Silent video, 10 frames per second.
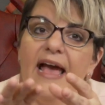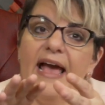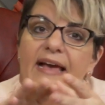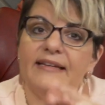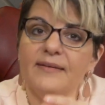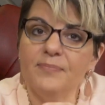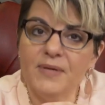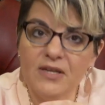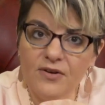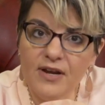and
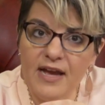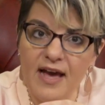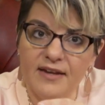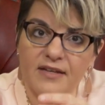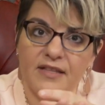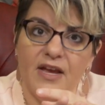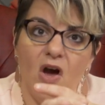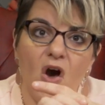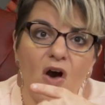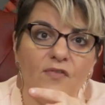periodically
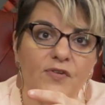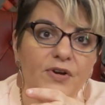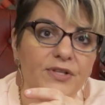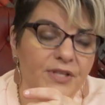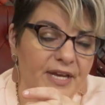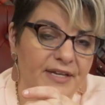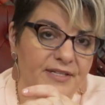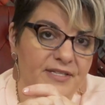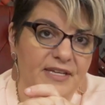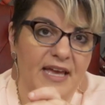offer a
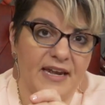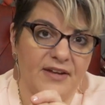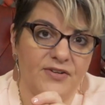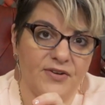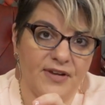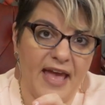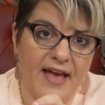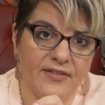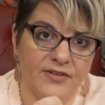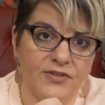link to get on your
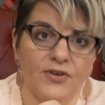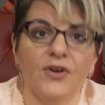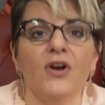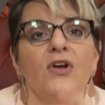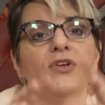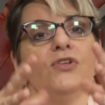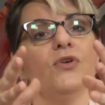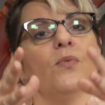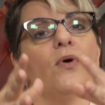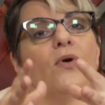calendar,
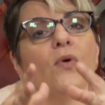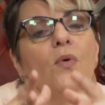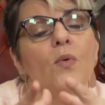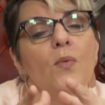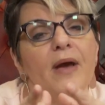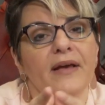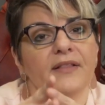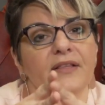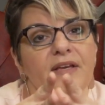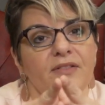you will
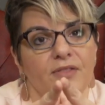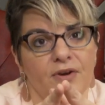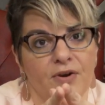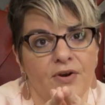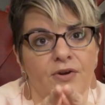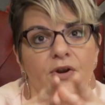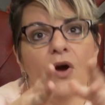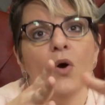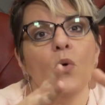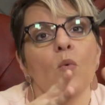quickly learn
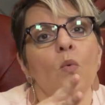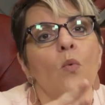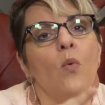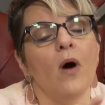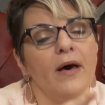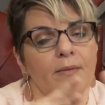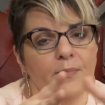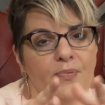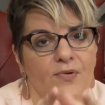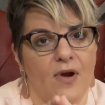what
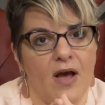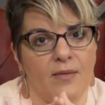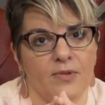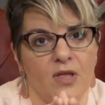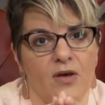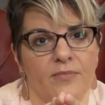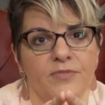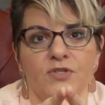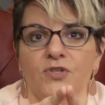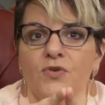
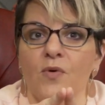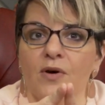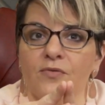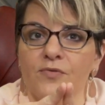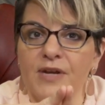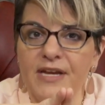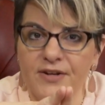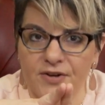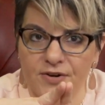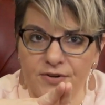problems your
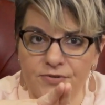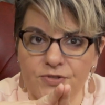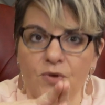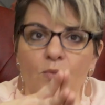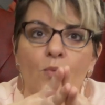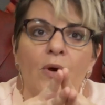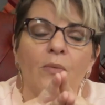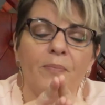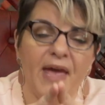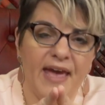readers
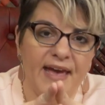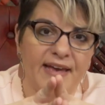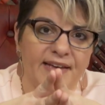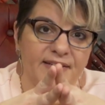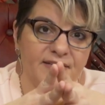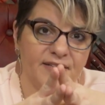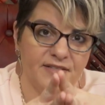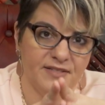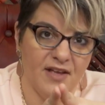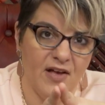will pay to
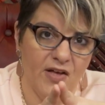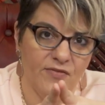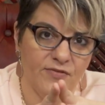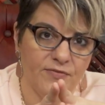solve.